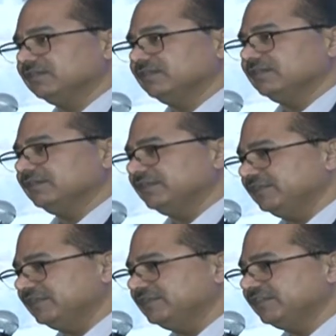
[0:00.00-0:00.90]
Uh, in
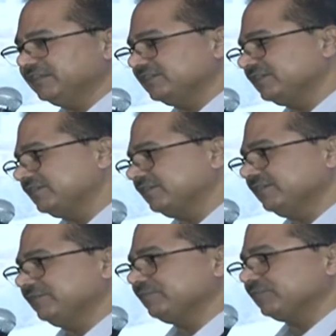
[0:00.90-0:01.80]
India, I think
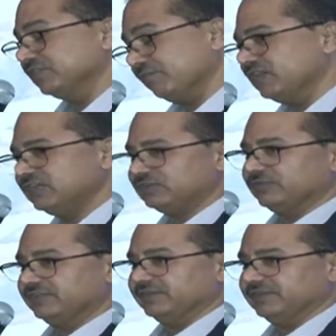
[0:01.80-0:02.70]
uh, in the world
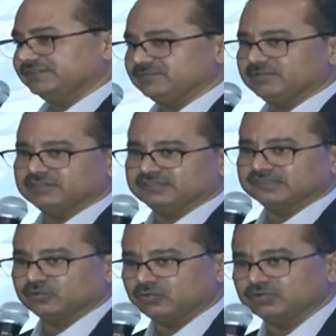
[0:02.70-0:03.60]
today, Hyderabad
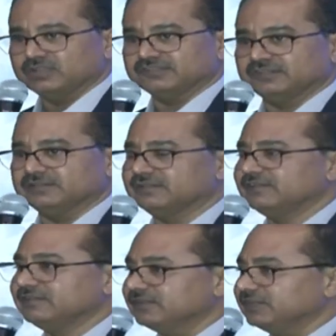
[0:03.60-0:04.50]
is known as a
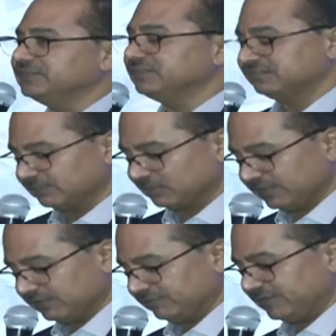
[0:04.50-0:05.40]
leading
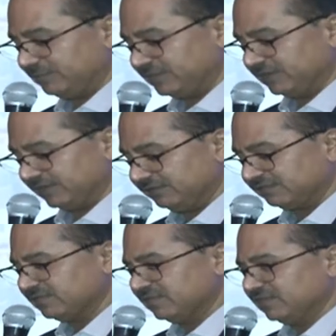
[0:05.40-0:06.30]
supplier of A P Is.
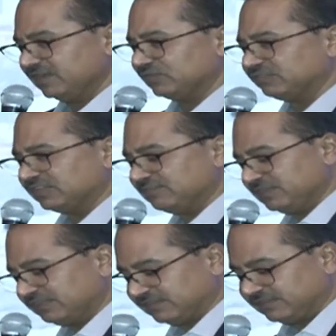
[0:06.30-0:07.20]
And to some
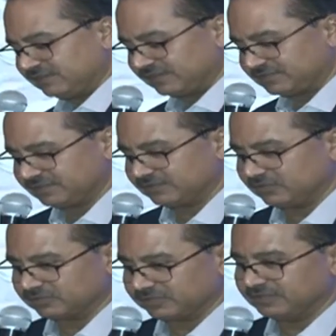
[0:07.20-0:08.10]
extent, I think
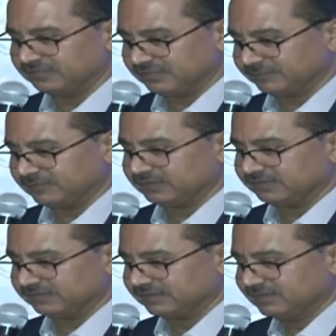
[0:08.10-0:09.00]
Doctor Reddy's
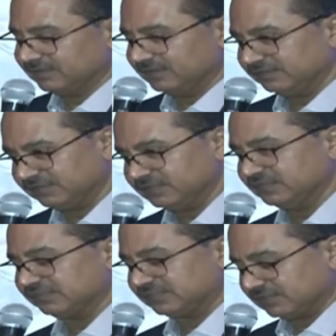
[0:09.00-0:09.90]
efforts in his
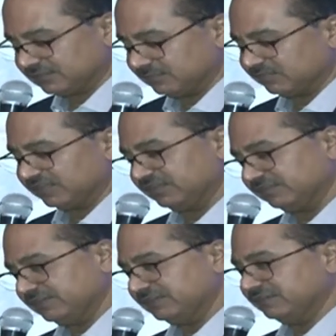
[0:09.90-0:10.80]
earlier startups and
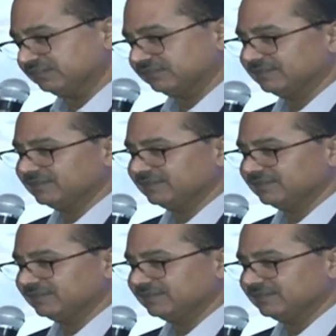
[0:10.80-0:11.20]
his various